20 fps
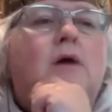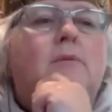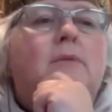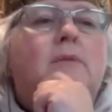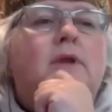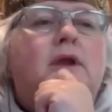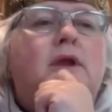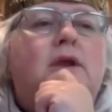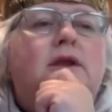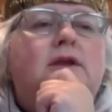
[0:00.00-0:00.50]

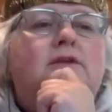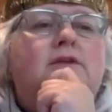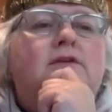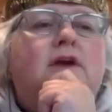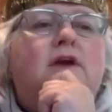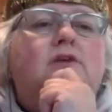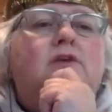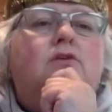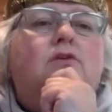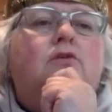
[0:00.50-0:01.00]
Any
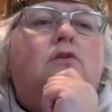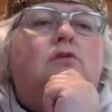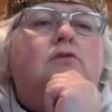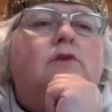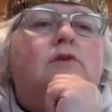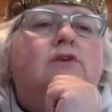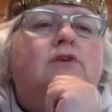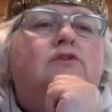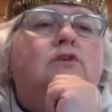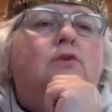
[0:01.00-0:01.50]
technical
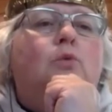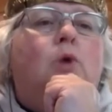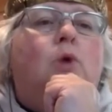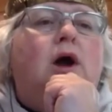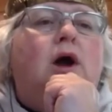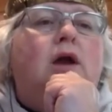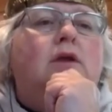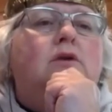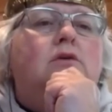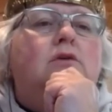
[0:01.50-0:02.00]
reason
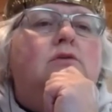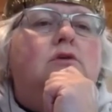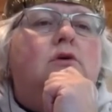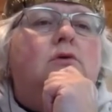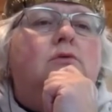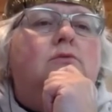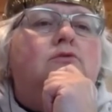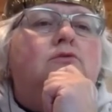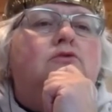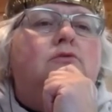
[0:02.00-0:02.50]
why you
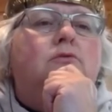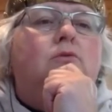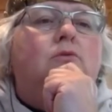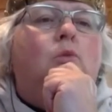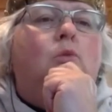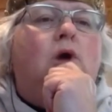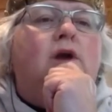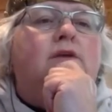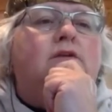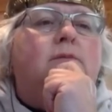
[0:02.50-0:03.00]
don't
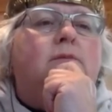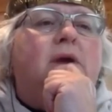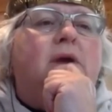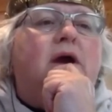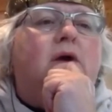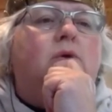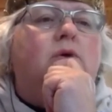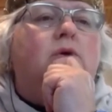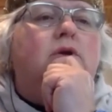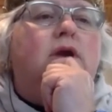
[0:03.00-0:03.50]
want to
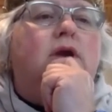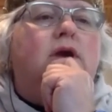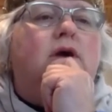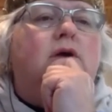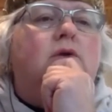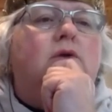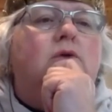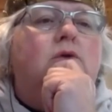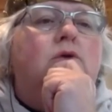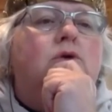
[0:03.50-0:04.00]
power
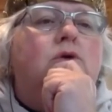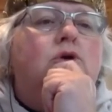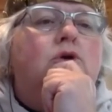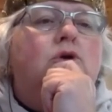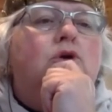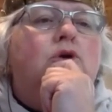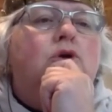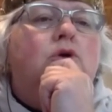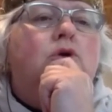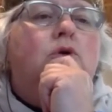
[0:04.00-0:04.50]
down,
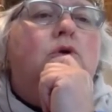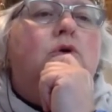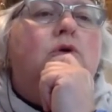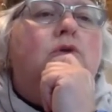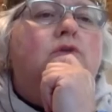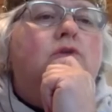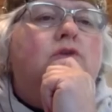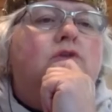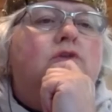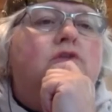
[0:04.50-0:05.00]
or
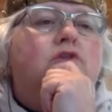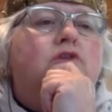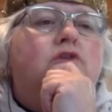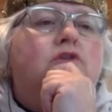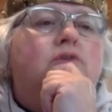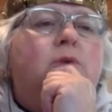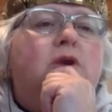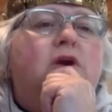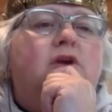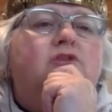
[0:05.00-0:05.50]
is it
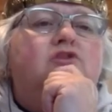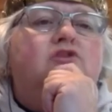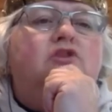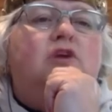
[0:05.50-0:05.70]
just because you